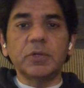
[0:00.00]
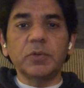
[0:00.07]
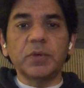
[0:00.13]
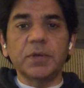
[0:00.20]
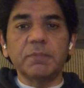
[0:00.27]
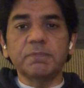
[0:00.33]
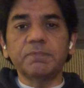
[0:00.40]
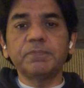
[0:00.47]
to
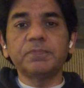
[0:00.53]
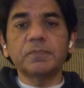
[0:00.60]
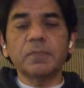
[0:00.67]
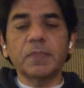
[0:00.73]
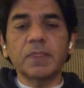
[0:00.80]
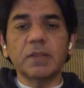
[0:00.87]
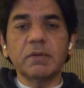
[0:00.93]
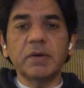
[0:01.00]
him,
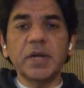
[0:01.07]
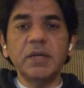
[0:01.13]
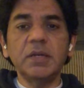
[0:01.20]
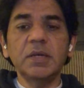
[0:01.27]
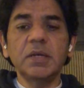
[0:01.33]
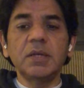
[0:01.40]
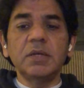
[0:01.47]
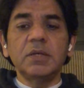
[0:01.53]
right?
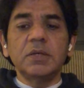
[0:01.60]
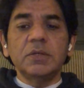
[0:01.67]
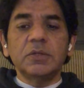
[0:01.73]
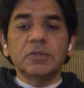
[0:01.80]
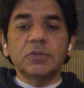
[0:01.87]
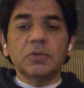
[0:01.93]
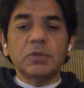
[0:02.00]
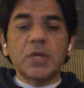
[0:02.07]

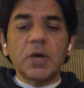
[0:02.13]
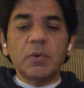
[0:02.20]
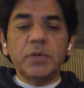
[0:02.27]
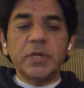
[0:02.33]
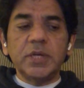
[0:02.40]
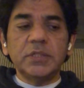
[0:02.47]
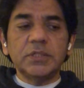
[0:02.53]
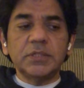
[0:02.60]
So
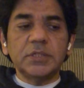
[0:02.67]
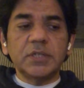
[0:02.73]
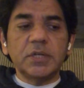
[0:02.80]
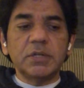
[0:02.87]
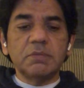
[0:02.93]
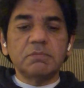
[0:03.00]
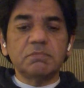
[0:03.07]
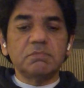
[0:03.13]
nowadays it's
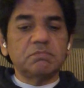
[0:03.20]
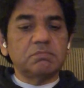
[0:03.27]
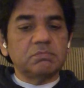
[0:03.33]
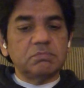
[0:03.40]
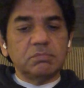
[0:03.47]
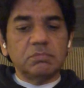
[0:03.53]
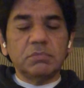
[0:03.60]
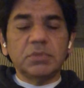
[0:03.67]
an
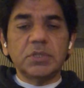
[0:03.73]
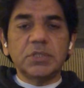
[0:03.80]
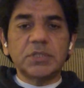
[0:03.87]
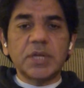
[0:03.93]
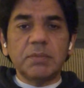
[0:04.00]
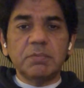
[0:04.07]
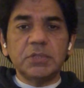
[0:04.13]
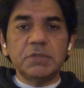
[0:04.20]

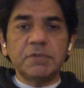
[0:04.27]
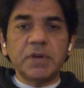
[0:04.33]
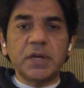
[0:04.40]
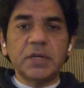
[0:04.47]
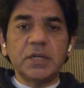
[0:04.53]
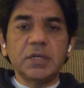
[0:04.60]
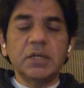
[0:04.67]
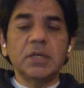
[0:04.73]
established
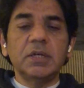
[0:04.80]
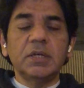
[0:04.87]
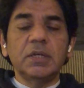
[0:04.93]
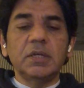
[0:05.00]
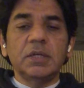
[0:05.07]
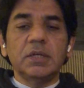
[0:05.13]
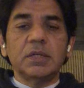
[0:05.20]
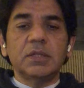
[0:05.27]
fact
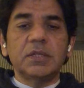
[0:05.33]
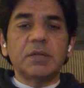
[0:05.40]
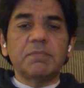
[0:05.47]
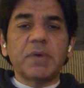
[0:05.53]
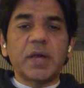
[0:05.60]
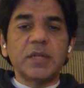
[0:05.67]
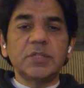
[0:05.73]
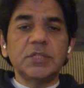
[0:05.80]
that
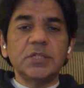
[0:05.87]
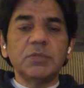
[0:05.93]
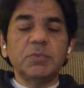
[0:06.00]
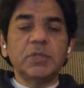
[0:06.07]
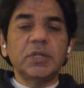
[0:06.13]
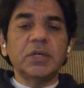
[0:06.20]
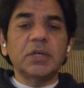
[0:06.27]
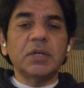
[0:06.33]
managers
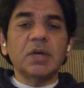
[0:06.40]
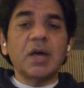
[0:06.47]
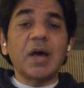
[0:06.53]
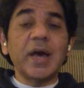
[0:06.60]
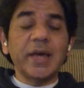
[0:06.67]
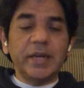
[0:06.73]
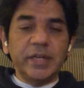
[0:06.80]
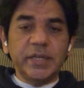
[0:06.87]
with a
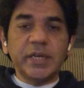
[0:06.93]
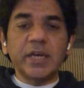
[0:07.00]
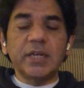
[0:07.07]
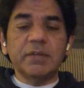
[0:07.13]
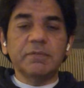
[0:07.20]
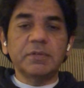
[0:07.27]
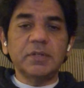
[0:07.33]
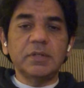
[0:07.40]
higher EI
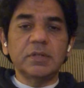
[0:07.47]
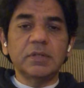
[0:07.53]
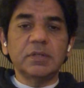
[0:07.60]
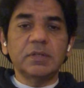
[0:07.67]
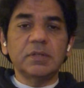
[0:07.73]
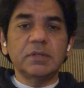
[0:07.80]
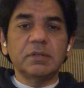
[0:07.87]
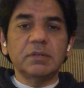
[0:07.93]
level,
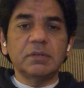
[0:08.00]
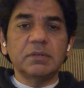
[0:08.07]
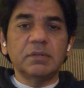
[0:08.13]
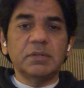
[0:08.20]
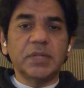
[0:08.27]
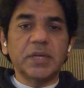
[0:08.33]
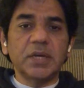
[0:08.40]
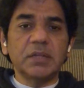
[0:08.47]

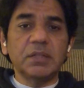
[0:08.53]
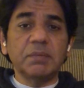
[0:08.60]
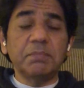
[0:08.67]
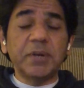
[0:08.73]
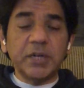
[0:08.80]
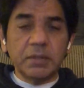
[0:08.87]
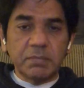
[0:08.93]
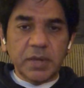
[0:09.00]
they're
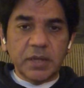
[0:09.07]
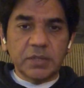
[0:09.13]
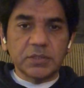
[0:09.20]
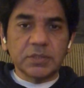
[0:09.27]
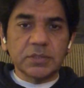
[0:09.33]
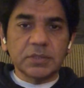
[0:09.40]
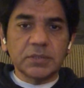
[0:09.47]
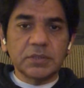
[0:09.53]
better
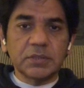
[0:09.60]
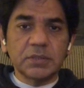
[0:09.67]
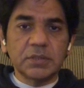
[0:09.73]
managers.